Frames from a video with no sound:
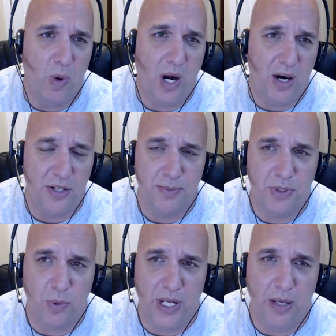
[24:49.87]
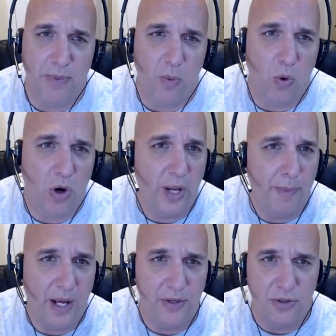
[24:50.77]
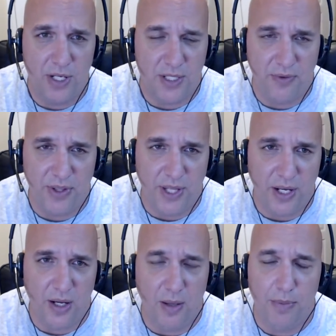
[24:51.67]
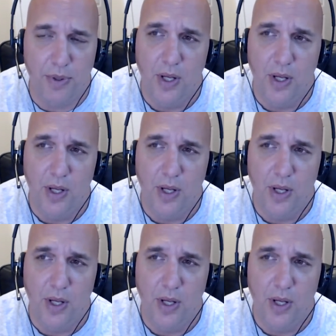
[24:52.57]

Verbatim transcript: wires between them and worry about dressing everything up.